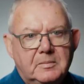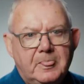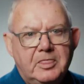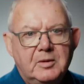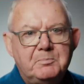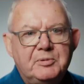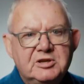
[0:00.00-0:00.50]

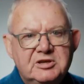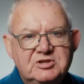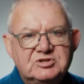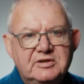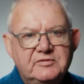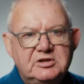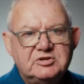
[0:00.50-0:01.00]
The P
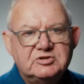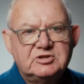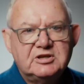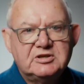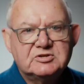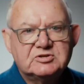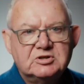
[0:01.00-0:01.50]

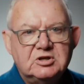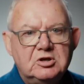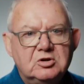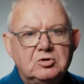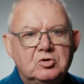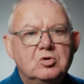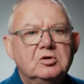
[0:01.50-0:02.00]
76
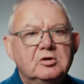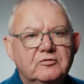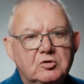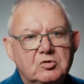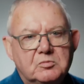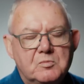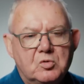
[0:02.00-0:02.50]
could have
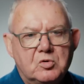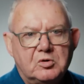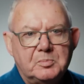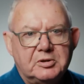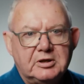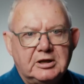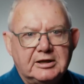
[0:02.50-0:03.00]
looked more
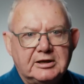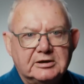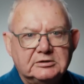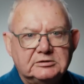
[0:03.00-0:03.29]
appealing.